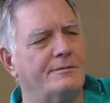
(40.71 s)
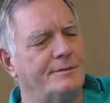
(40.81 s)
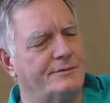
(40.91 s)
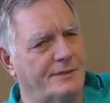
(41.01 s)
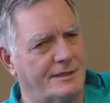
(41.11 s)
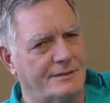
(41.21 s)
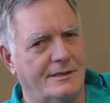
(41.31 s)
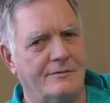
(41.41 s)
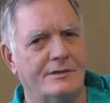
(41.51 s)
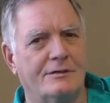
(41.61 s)
I'd been
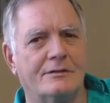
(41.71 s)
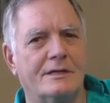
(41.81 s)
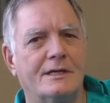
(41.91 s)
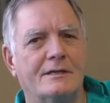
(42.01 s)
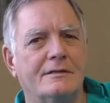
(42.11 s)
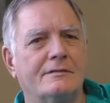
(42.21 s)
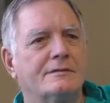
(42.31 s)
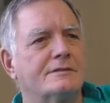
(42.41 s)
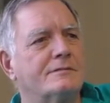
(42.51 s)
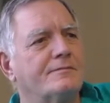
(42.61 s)
drinking heavy all day, and I
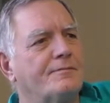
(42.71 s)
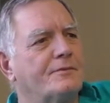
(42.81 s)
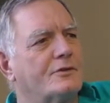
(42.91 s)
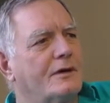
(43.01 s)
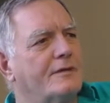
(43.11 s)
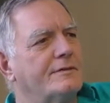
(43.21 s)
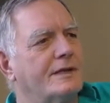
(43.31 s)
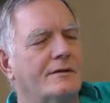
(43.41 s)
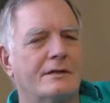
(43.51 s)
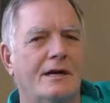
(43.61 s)
was
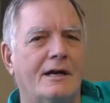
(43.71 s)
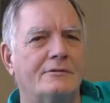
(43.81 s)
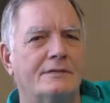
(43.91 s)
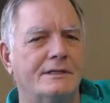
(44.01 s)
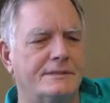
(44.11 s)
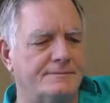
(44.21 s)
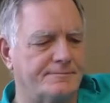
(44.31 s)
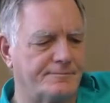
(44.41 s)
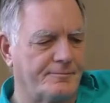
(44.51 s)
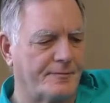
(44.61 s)
driving down the highway,
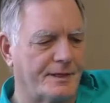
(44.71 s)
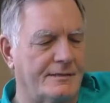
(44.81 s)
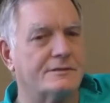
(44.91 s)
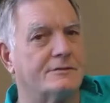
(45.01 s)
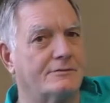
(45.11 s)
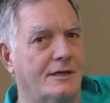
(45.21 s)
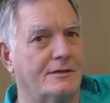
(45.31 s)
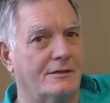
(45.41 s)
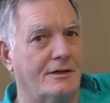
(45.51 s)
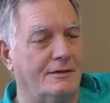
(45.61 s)
and it's a
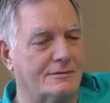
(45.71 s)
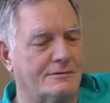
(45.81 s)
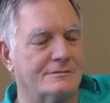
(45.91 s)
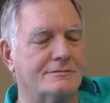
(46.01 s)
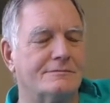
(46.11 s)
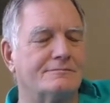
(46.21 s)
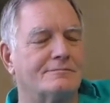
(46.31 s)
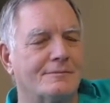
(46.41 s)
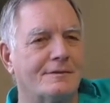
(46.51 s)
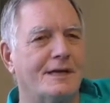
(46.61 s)
drunk-a-log, so
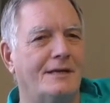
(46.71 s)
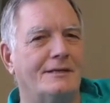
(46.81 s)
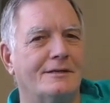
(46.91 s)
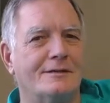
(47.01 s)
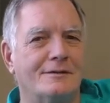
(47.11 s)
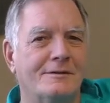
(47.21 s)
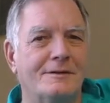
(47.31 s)
hang in there.